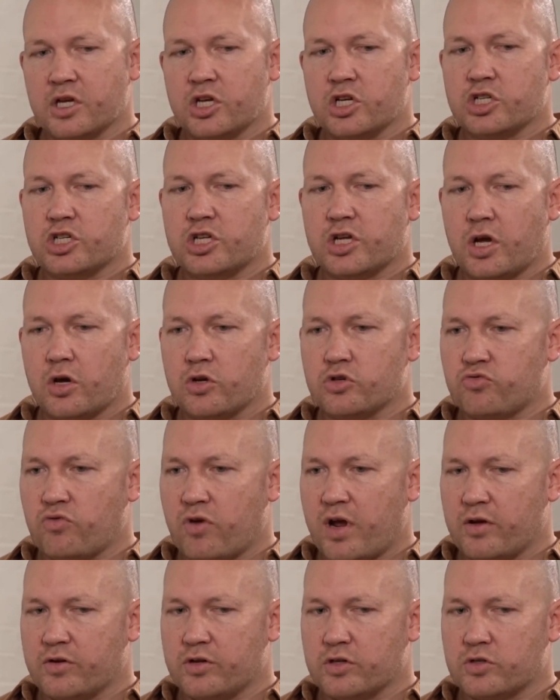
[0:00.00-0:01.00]
she goes
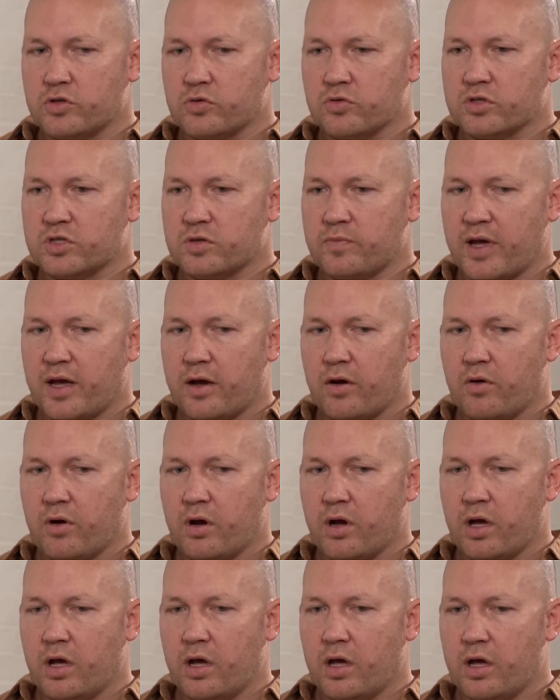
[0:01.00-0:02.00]
around and talks
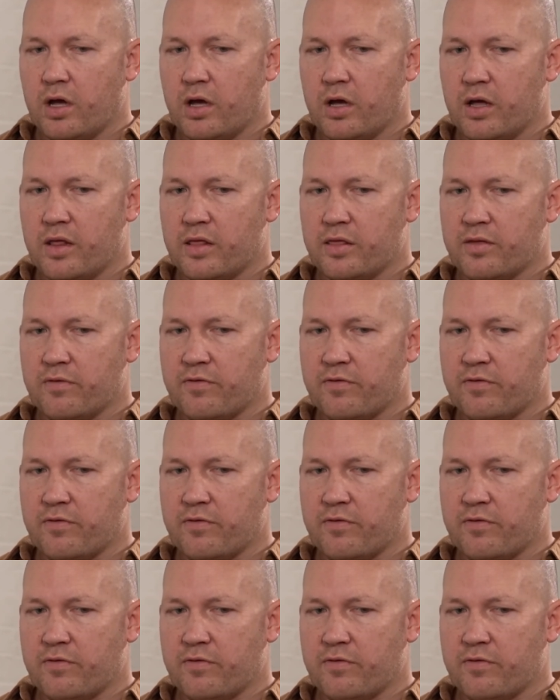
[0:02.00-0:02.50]
about the